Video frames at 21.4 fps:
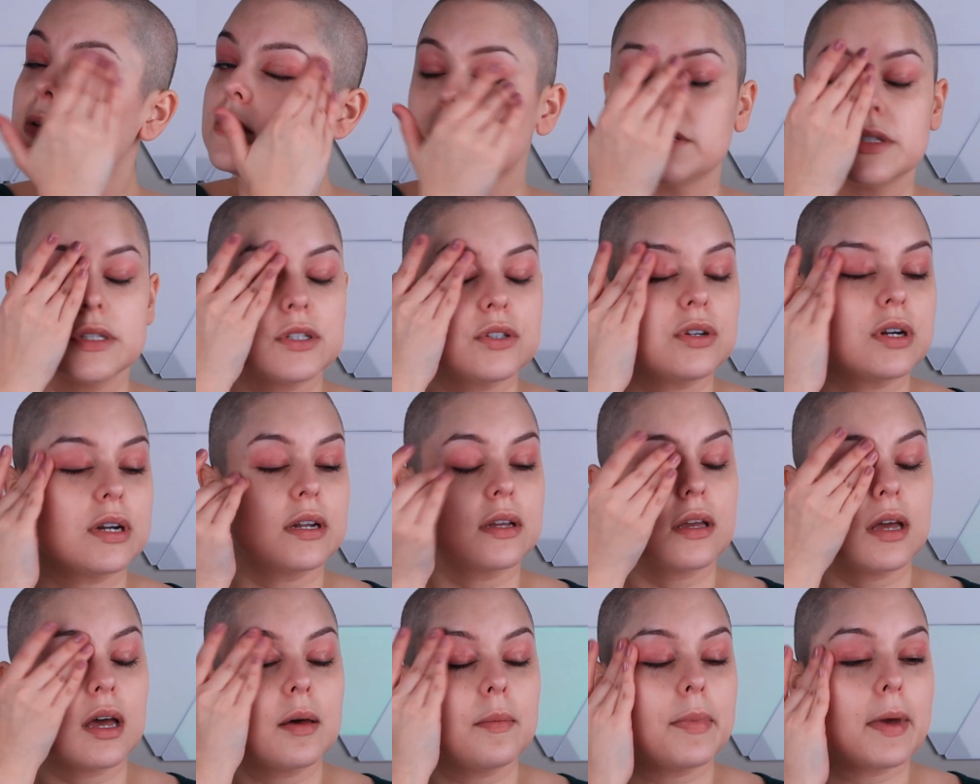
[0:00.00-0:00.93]
just to try
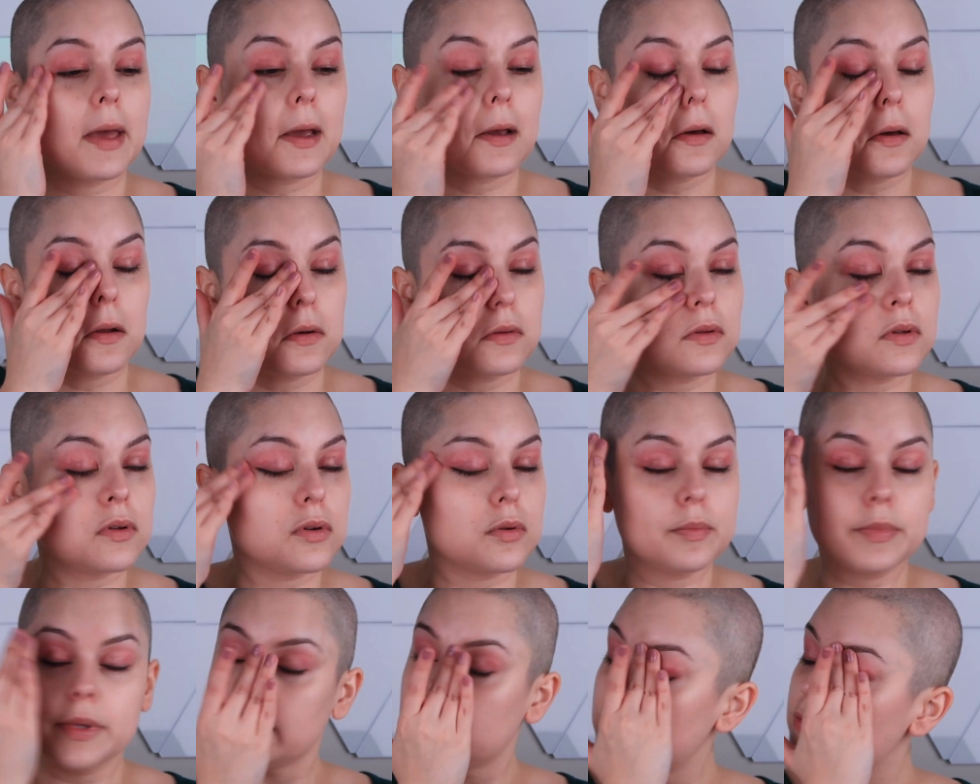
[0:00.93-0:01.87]
to cut back on a
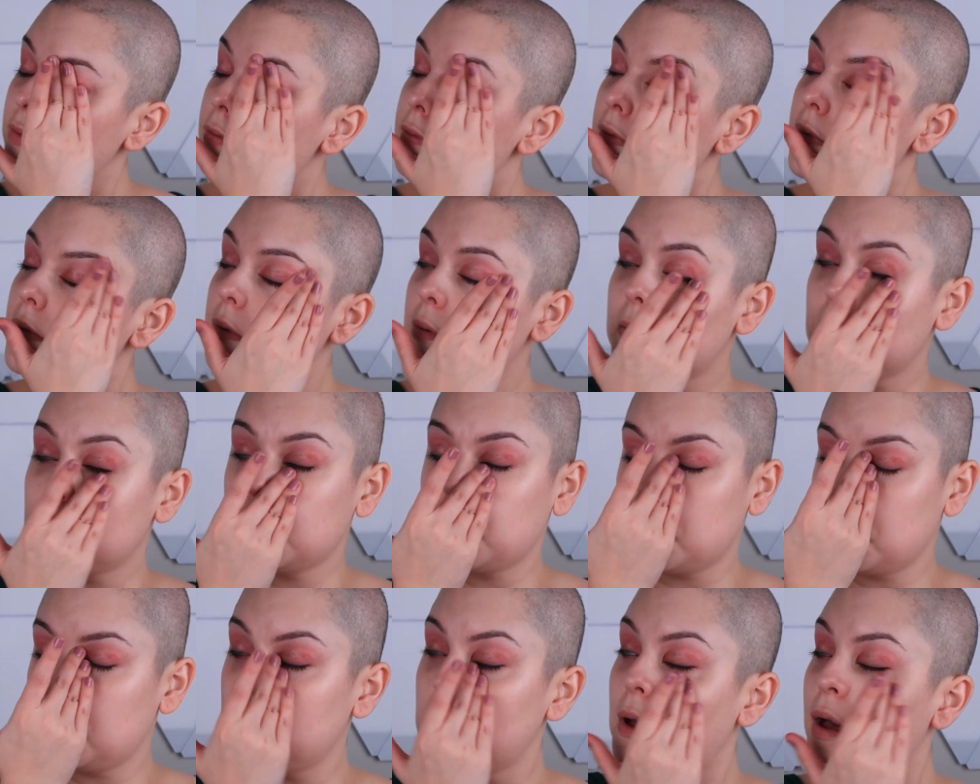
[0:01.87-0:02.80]
little bit of
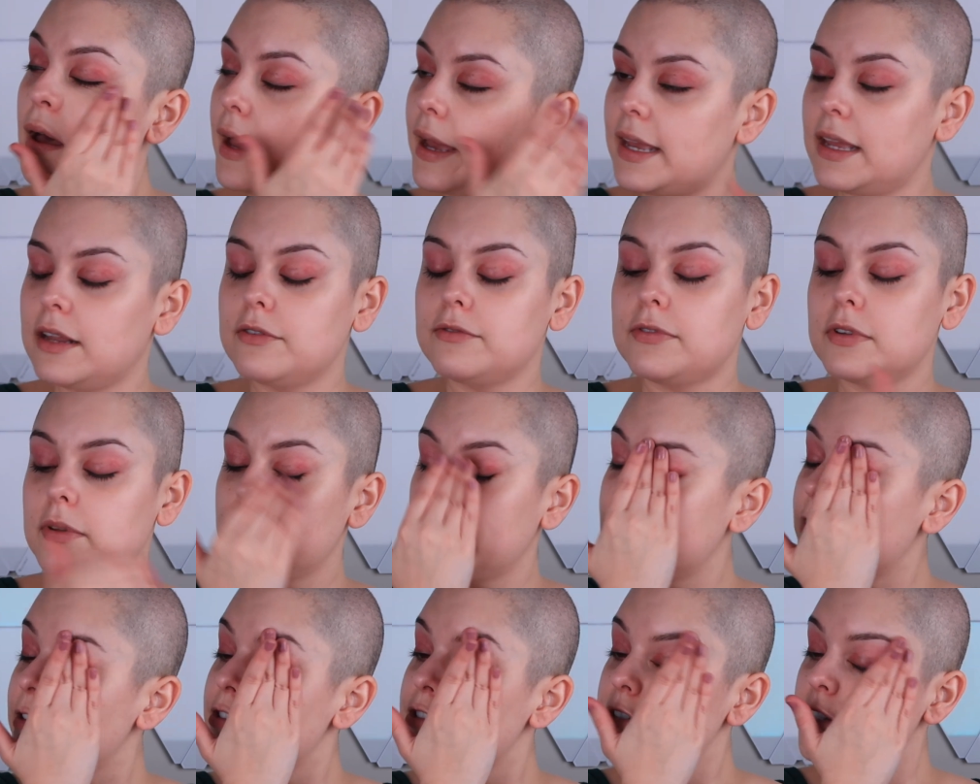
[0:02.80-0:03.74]
eye
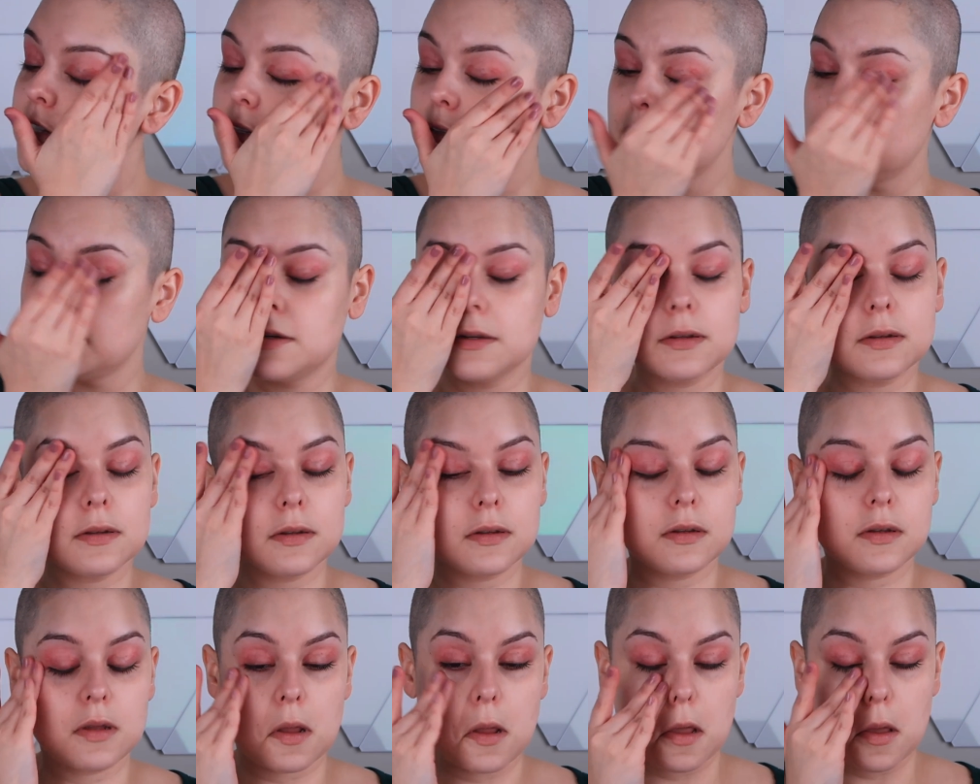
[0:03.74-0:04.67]
inflammation,
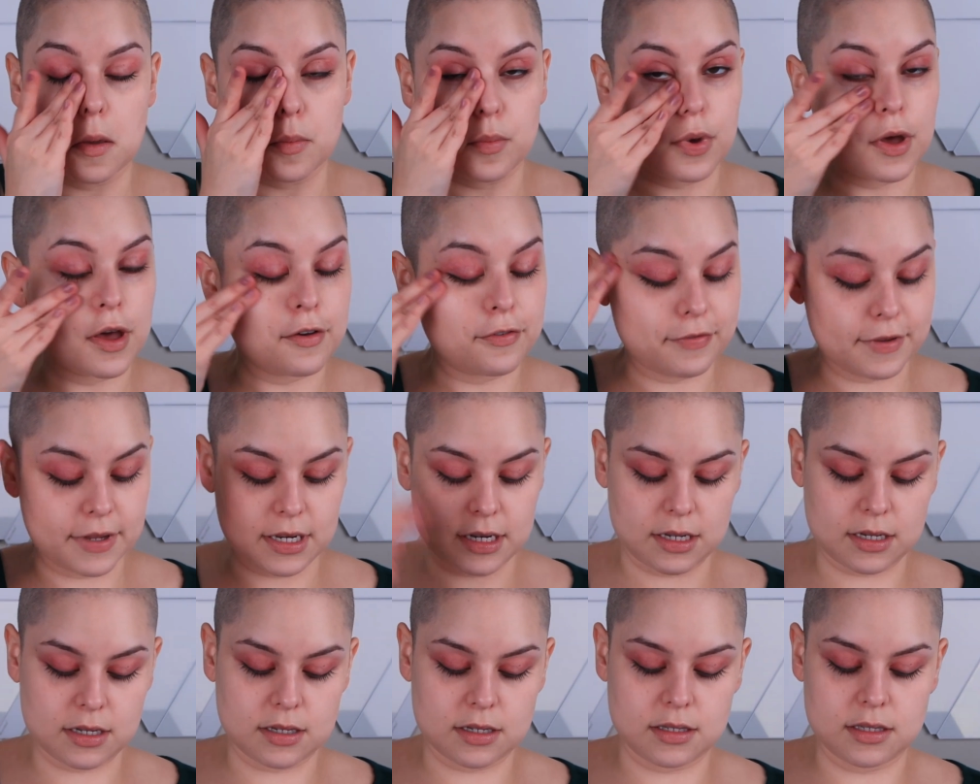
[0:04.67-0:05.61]

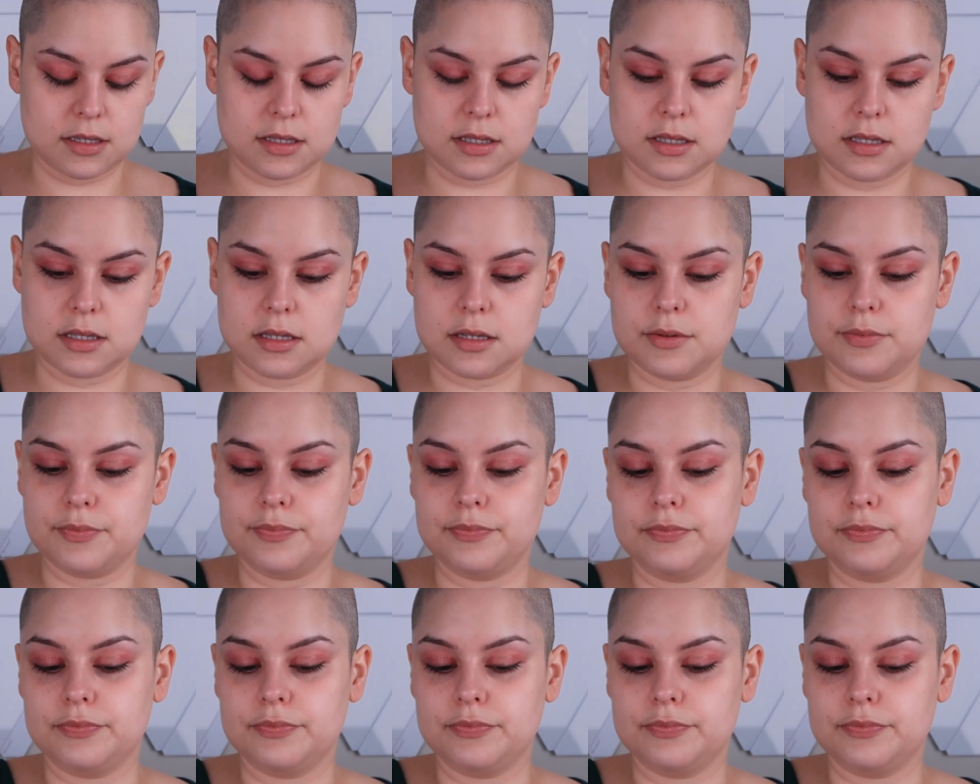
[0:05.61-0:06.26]
puffiness,